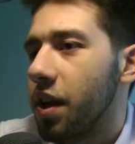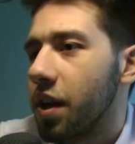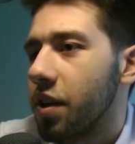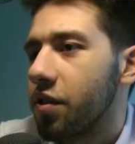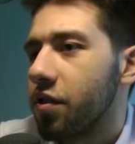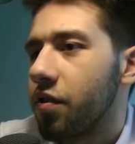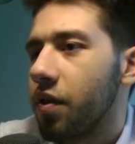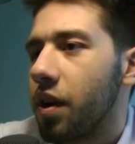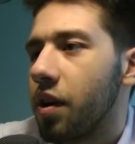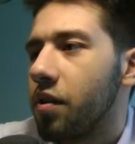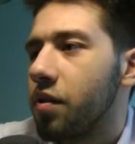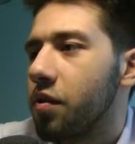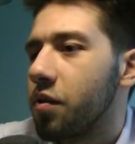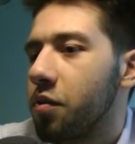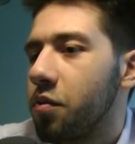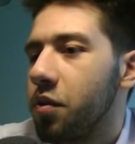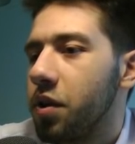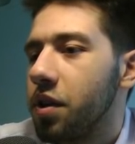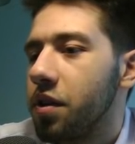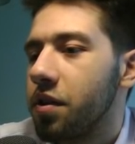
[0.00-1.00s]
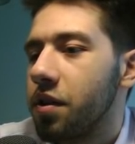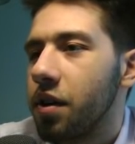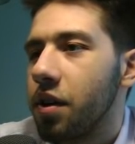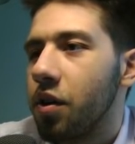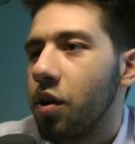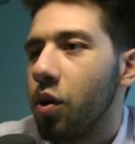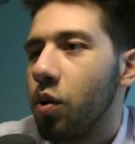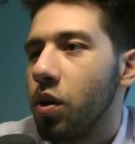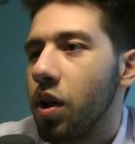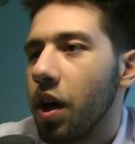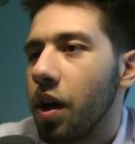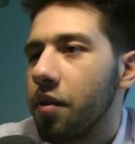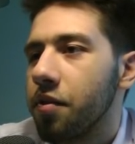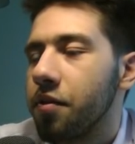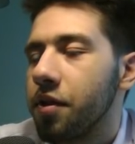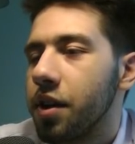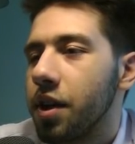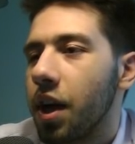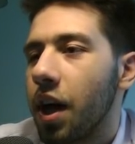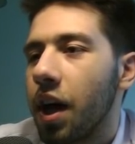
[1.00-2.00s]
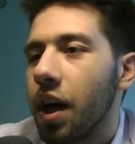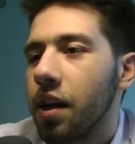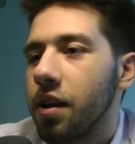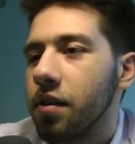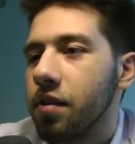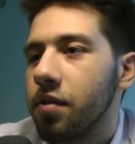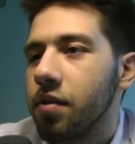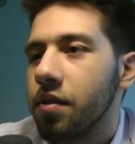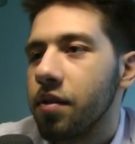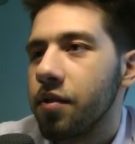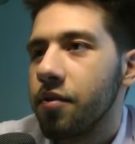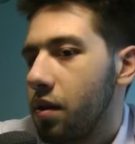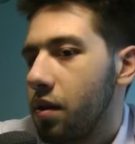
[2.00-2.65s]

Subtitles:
next round with an Olaf in hand.